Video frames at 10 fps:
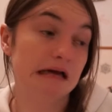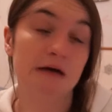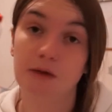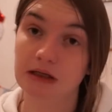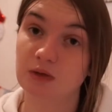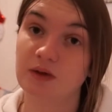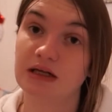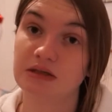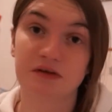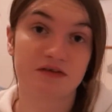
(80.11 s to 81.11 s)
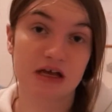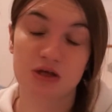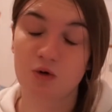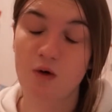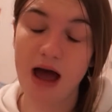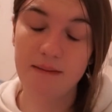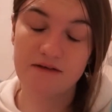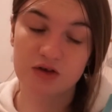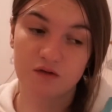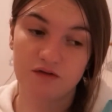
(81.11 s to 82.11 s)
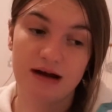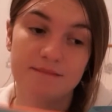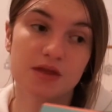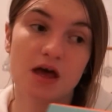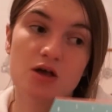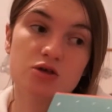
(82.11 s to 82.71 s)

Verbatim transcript: it will as well so I'm going to get quite a bit of stuff for it.